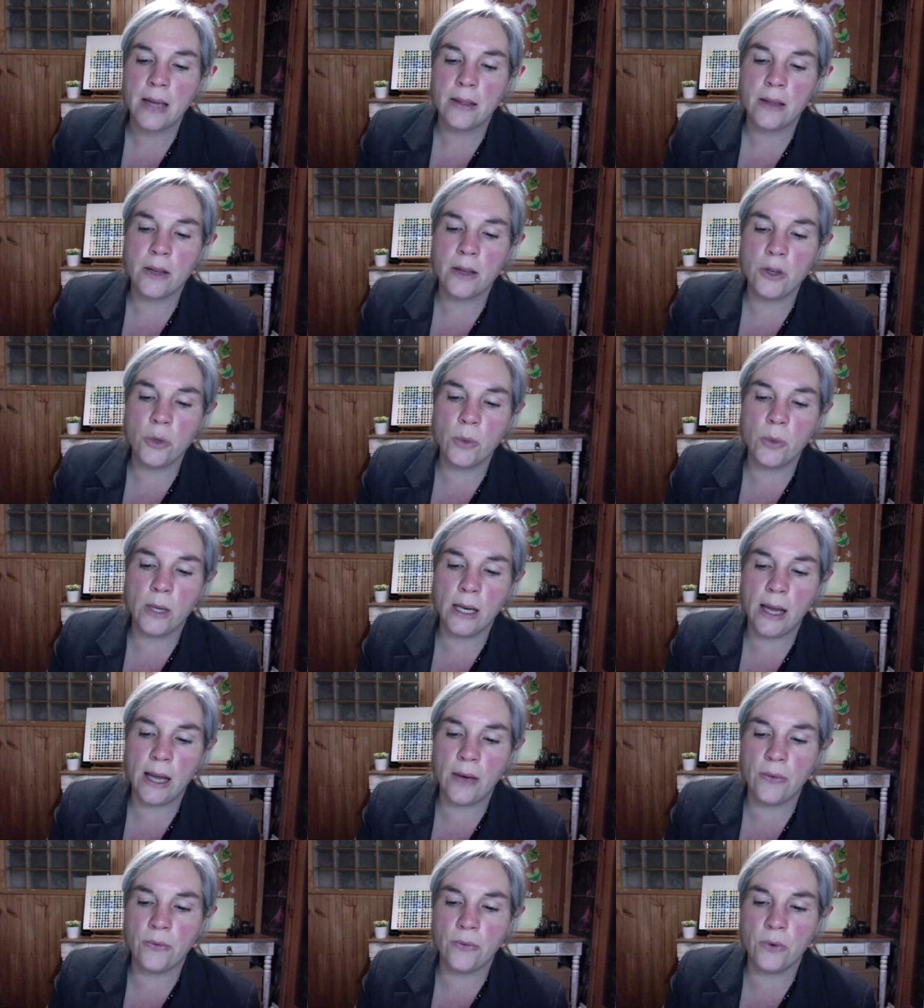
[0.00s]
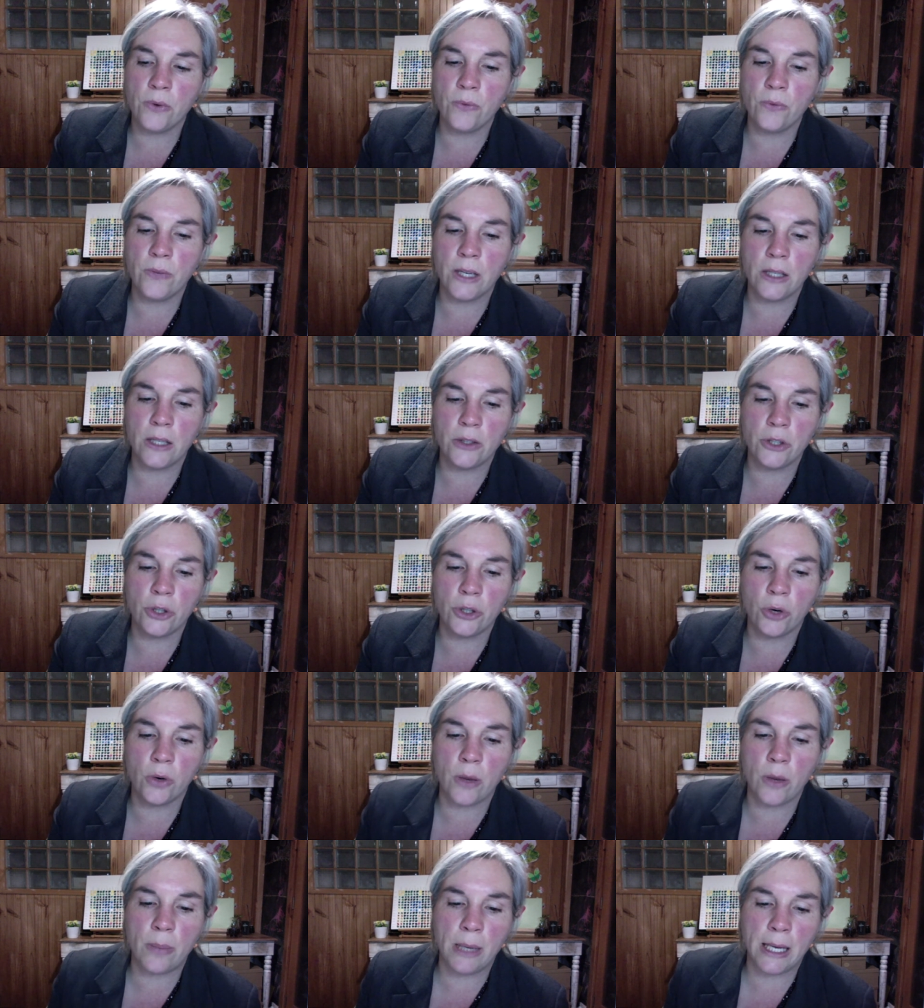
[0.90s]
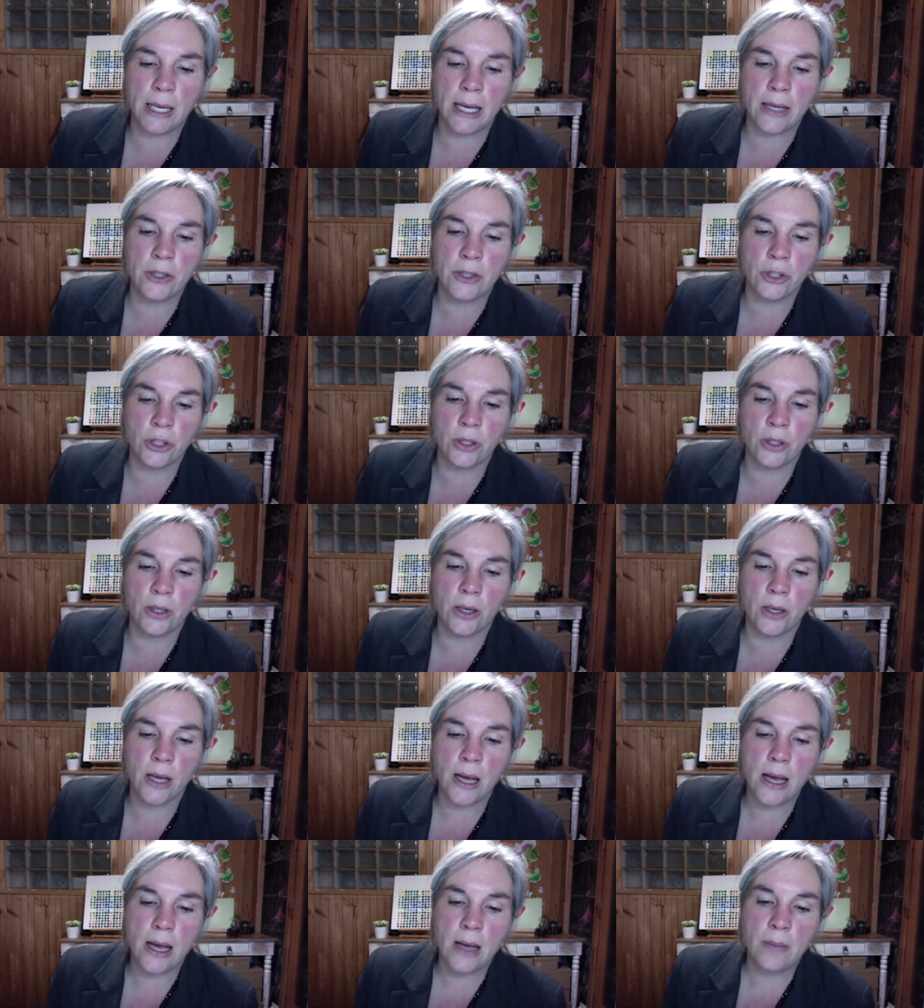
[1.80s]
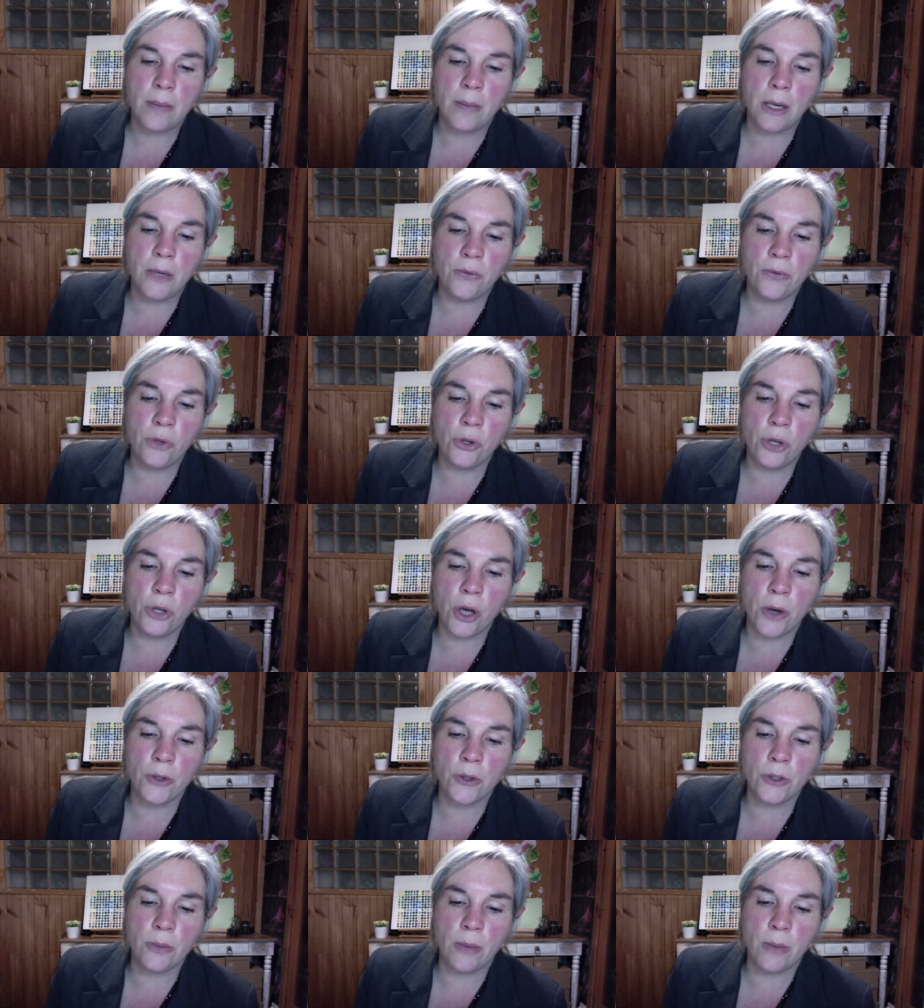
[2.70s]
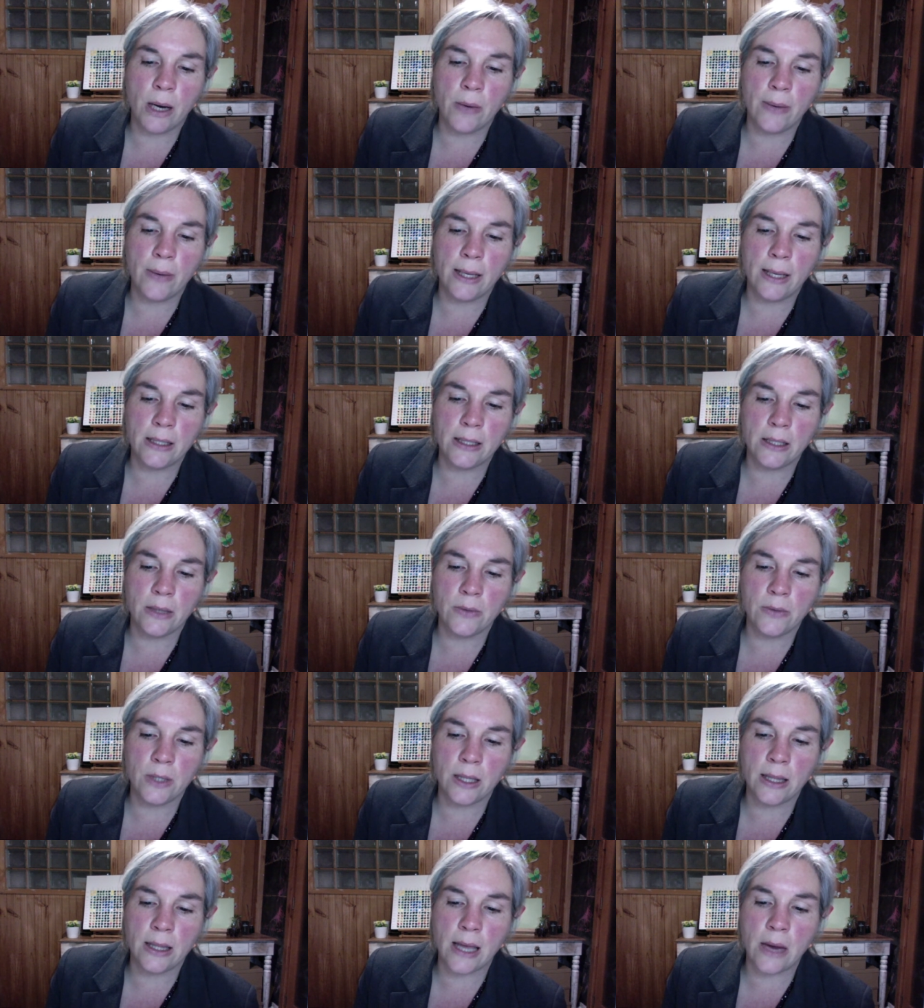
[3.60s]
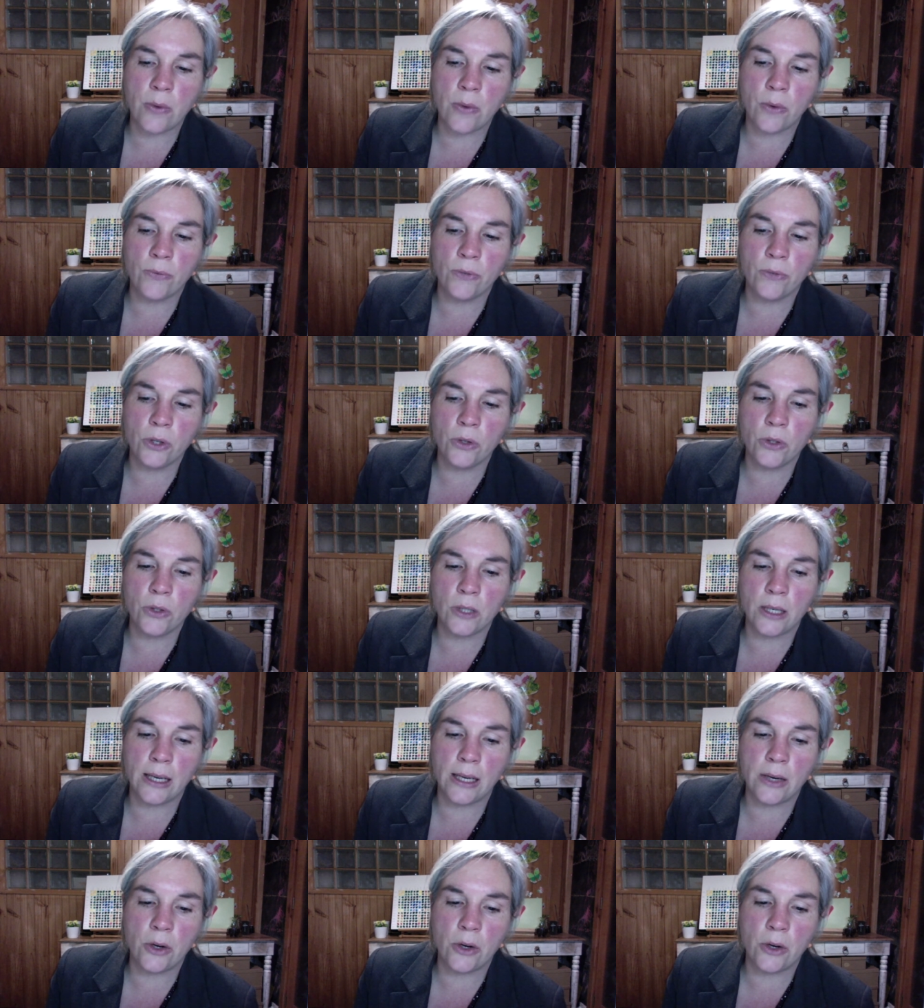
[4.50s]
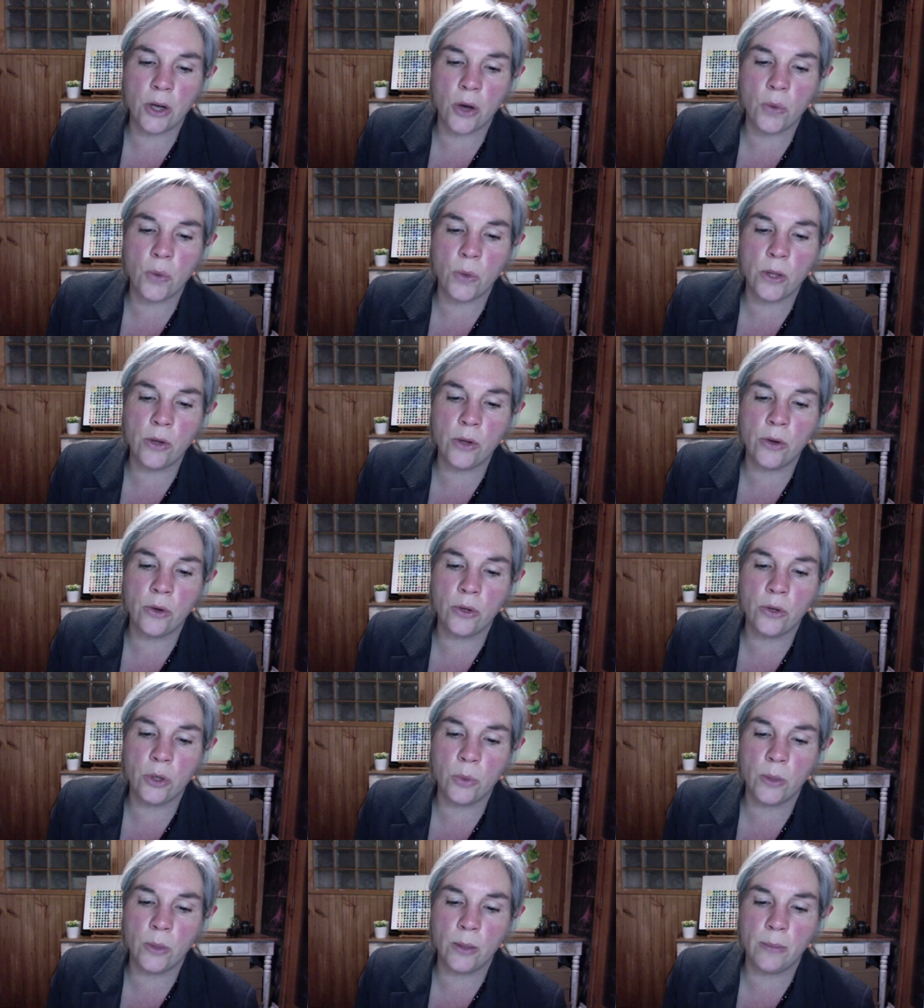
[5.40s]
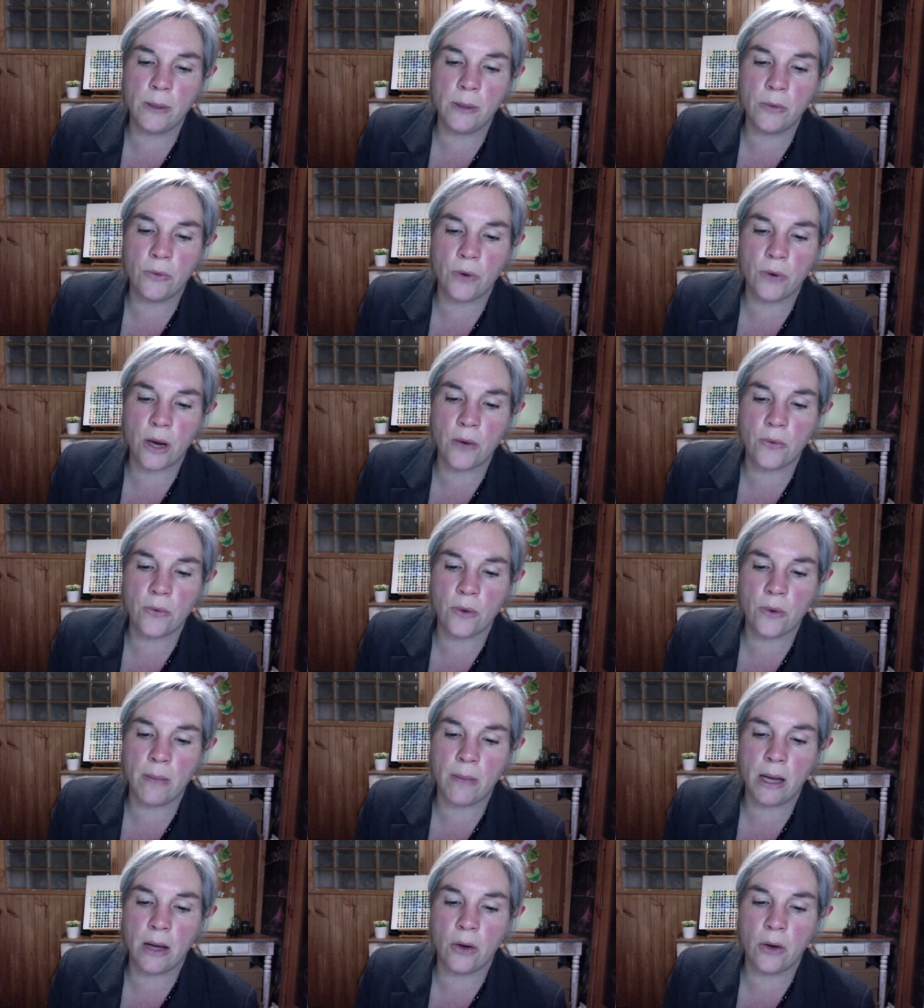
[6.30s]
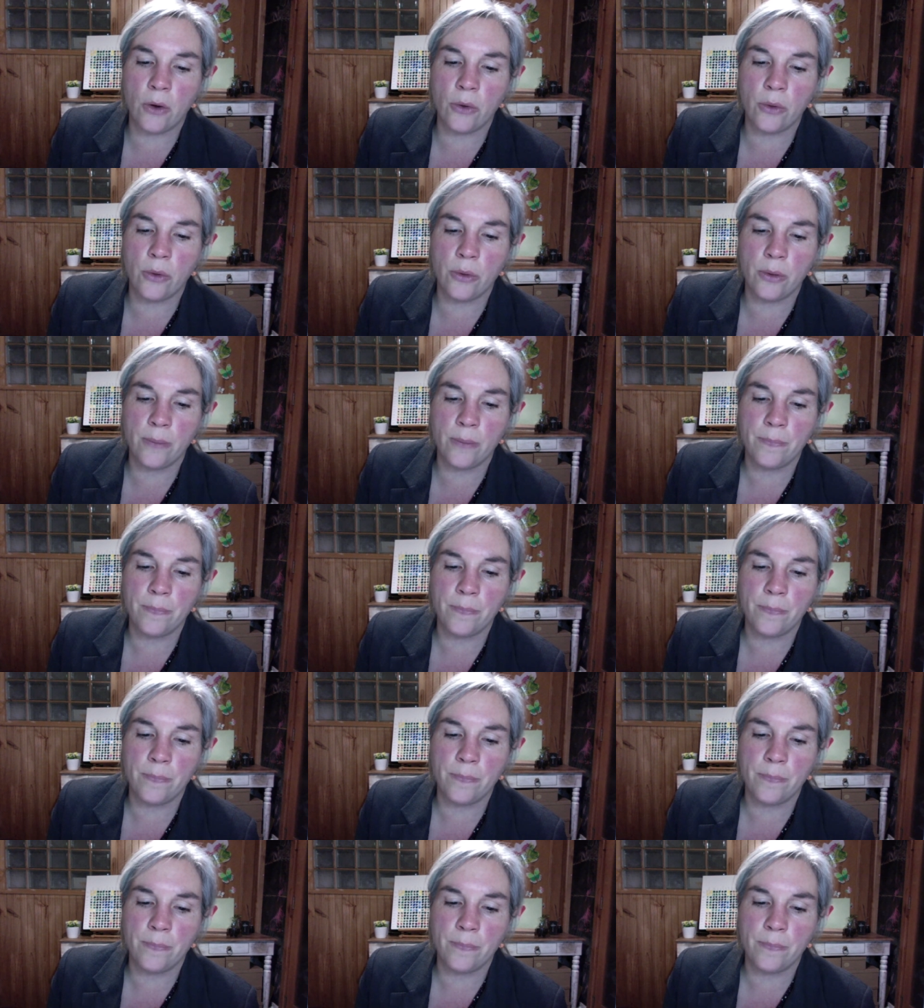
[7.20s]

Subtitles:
Then you will have fulfilled your obligation. But if you go to my relatives and they refuse to let her go with you, you will be free from my oath.